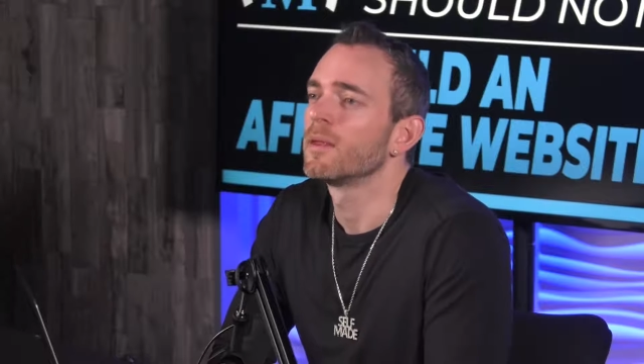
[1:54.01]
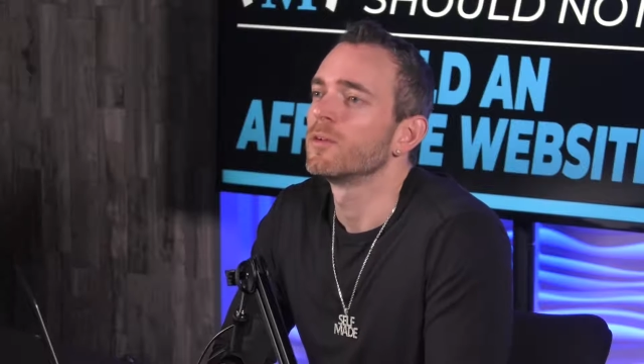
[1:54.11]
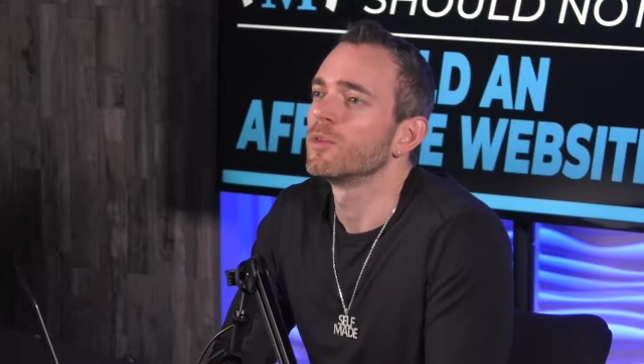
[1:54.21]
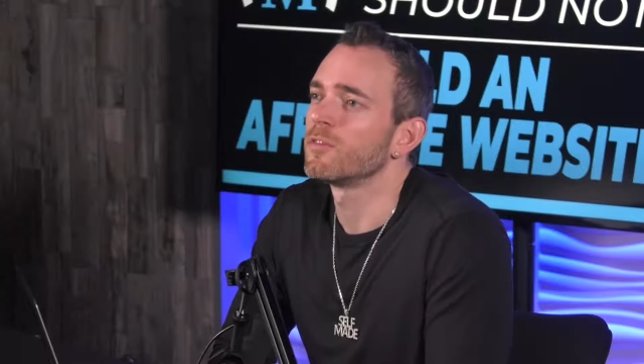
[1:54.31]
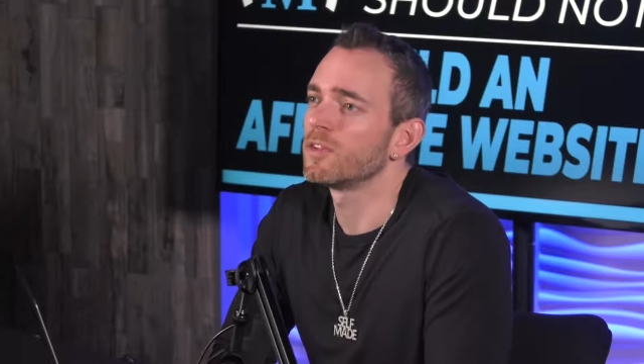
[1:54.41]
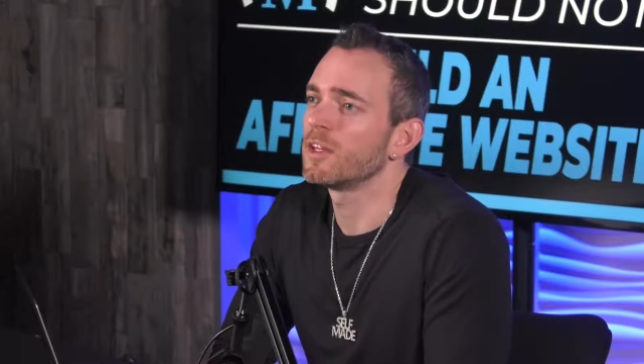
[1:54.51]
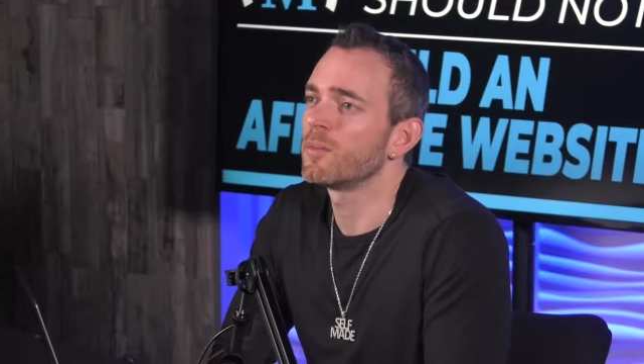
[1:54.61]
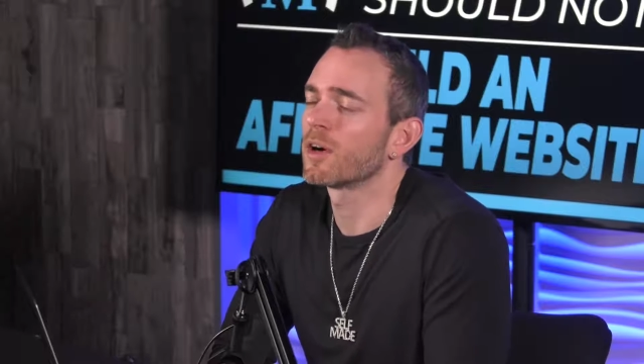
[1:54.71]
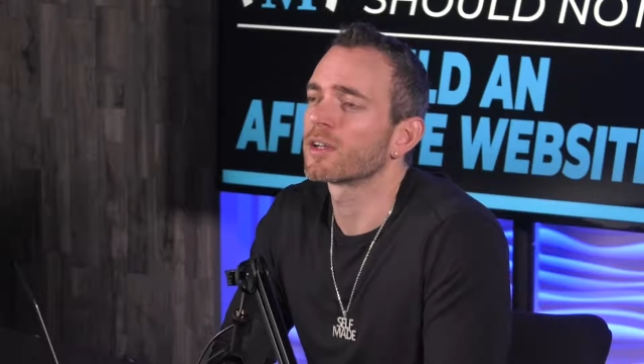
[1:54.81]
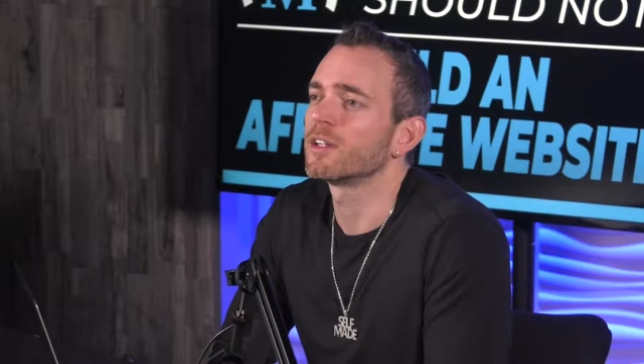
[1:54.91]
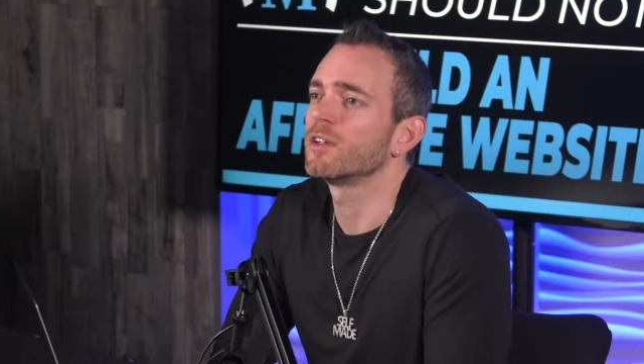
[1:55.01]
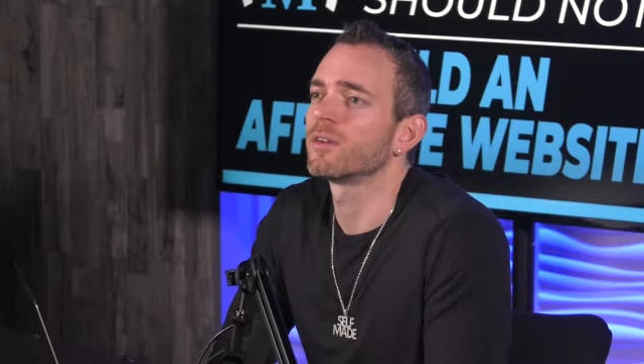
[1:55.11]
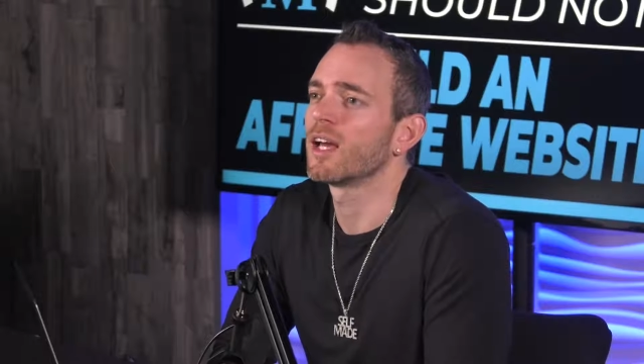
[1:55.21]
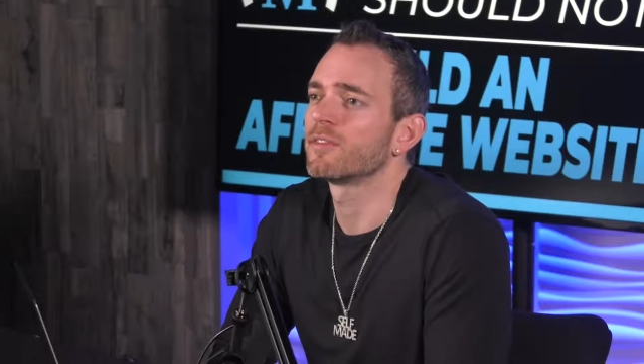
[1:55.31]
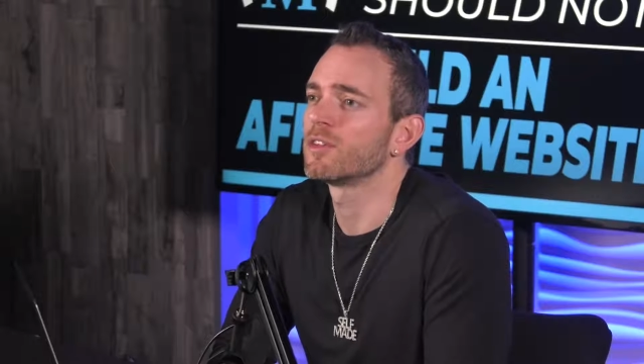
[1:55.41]
with affiliate marketing, you
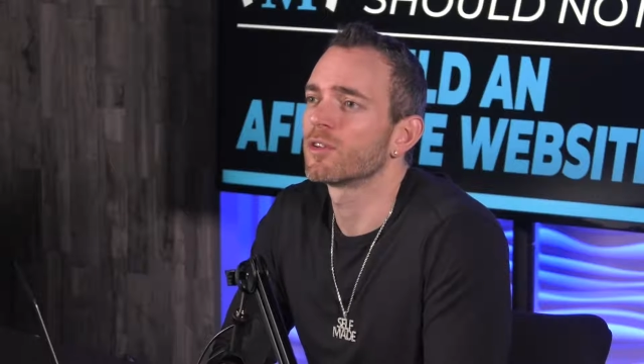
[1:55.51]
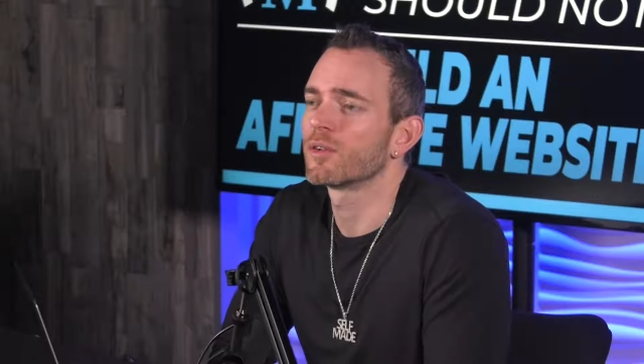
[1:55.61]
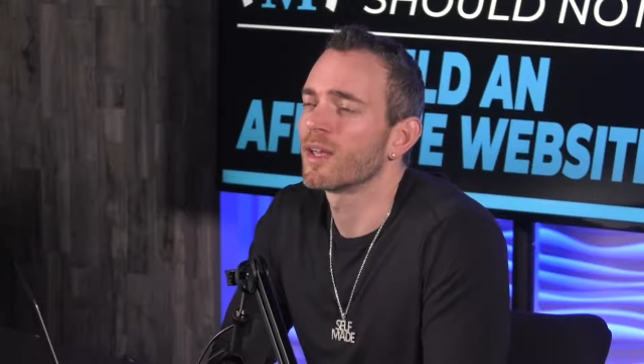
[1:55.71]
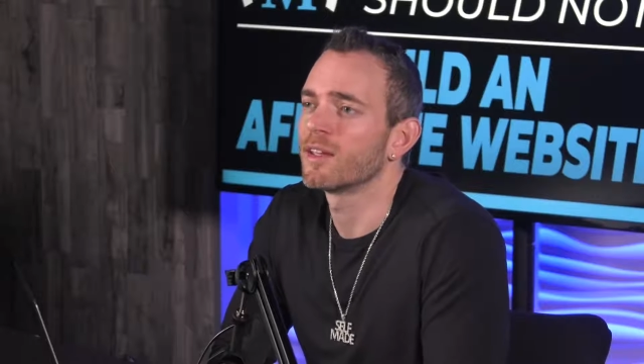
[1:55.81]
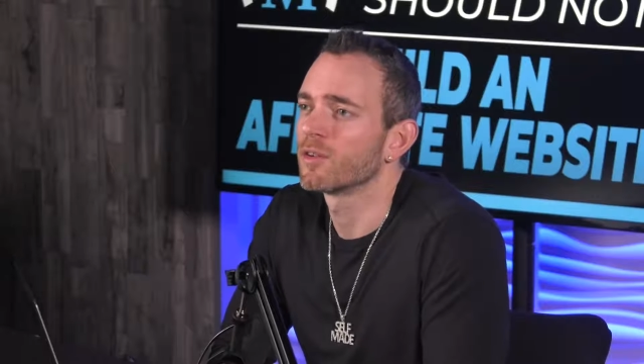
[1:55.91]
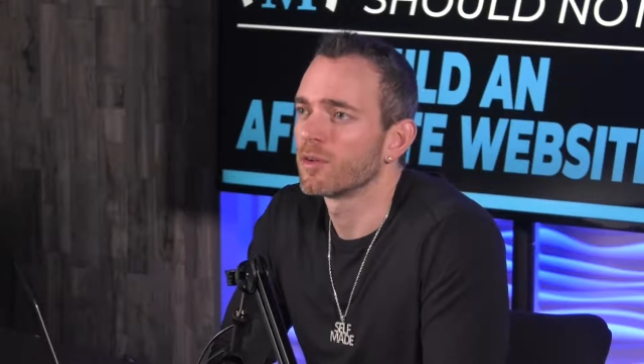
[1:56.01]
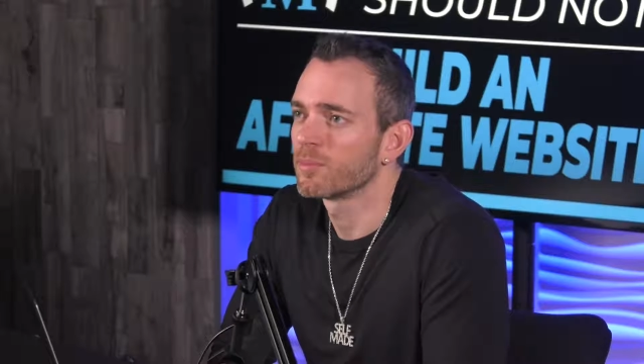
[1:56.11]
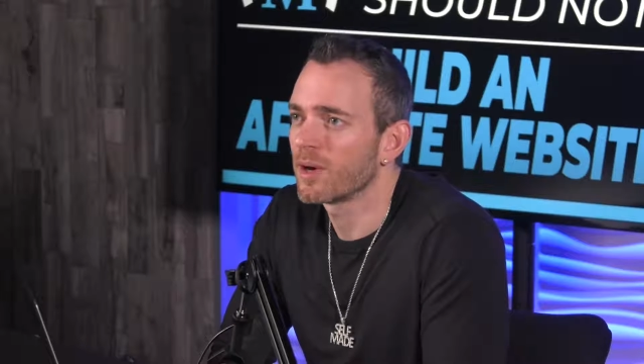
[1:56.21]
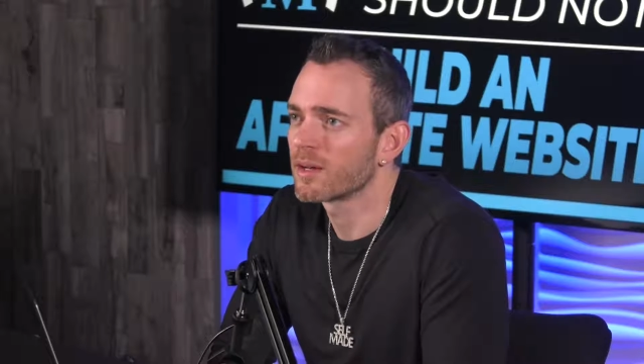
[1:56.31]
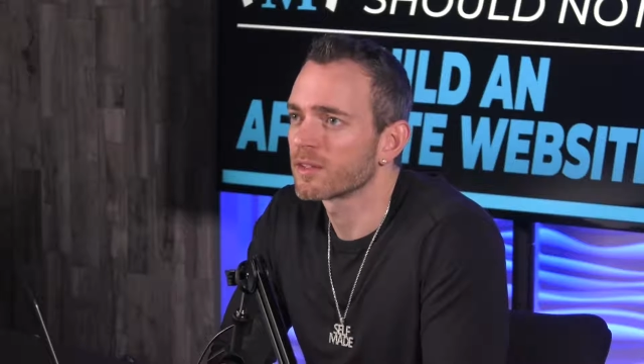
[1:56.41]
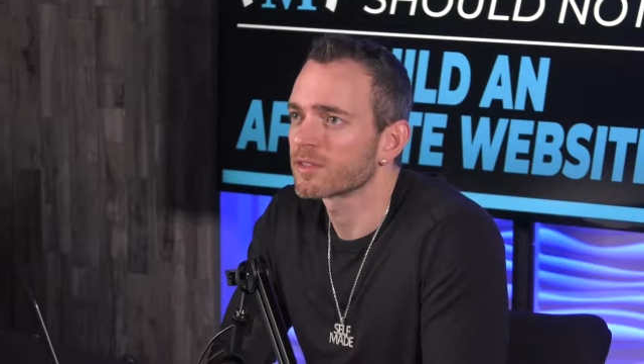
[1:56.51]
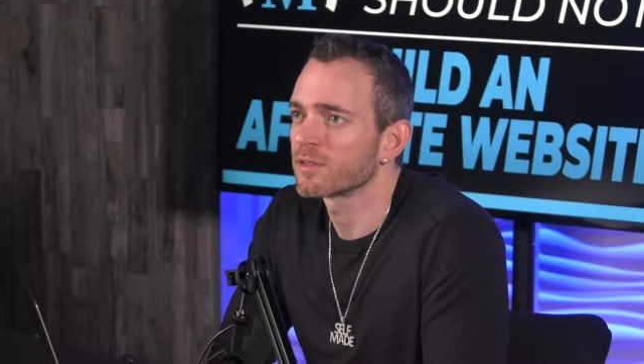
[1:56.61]
don't have to create your own products